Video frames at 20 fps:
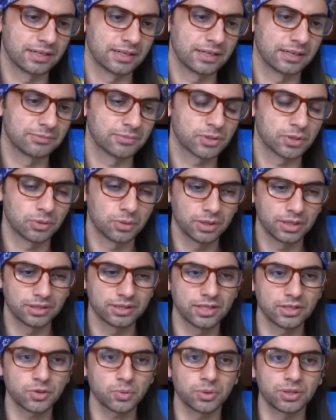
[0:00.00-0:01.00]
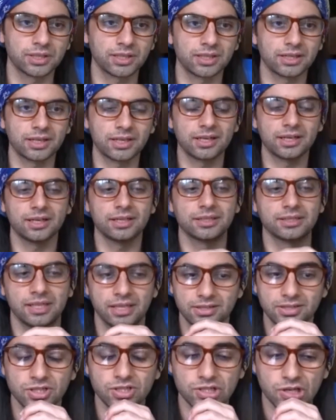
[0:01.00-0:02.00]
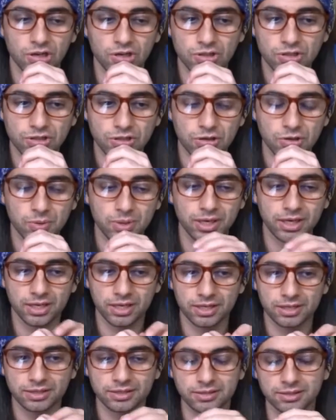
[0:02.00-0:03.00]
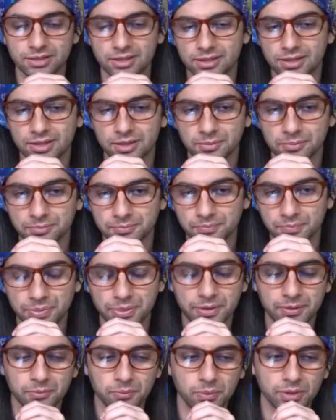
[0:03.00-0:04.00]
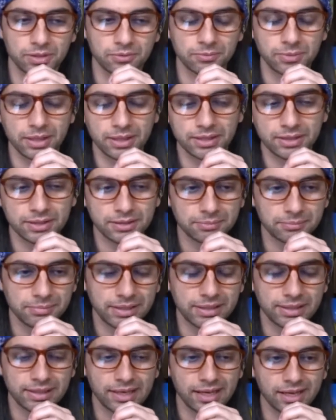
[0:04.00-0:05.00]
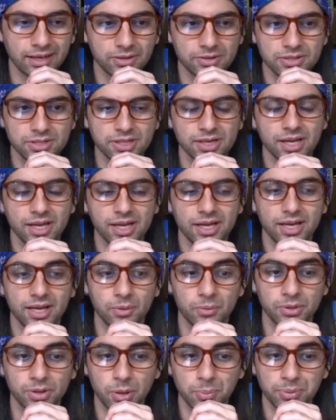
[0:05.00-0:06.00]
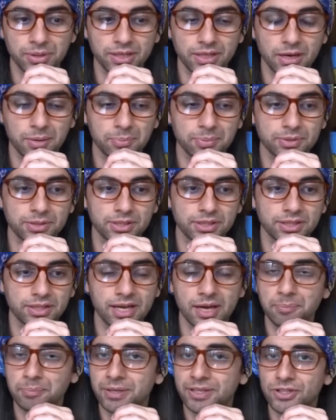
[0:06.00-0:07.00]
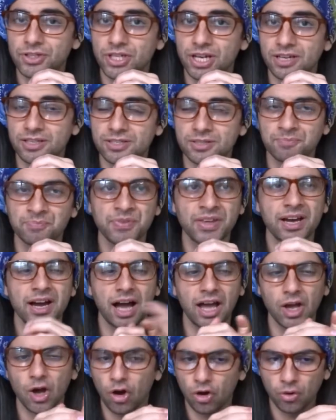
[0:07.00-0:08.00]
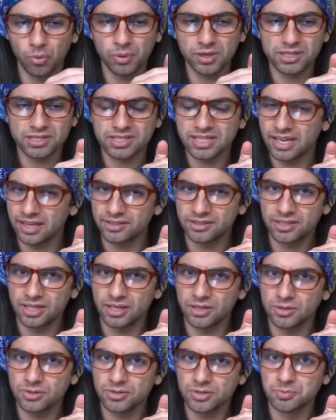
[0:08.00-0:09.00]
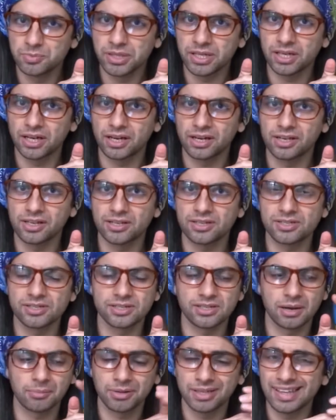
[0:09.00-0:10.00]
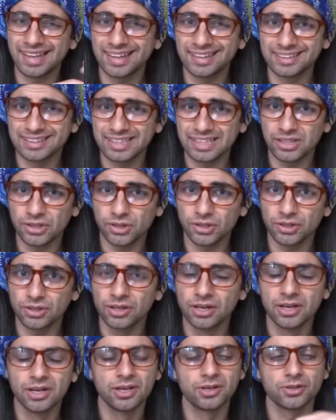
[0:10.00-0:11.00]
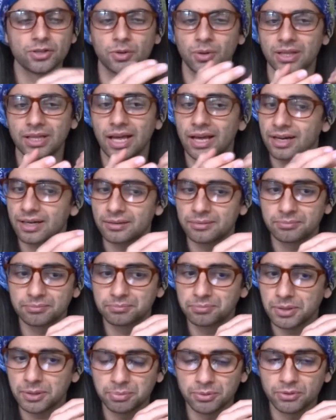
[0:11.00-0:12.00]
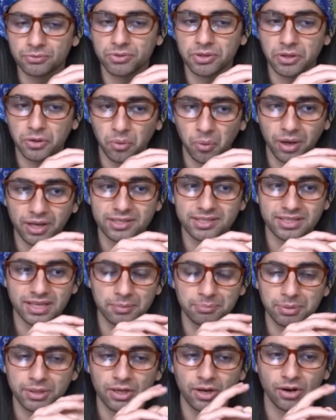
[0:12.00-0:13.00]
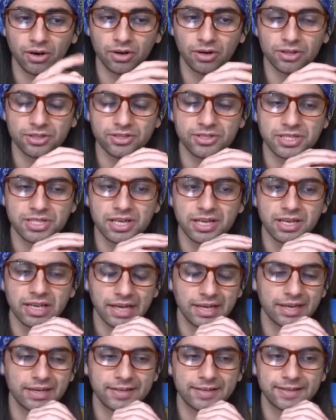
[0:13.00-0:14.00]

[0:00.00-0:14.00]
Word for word: Um, so in this one, uh, this is also on uh, one of my uh, main accounts, and we're opening up a epic chest. I always get those because I'm clan leader, so a lot of people request epic cards.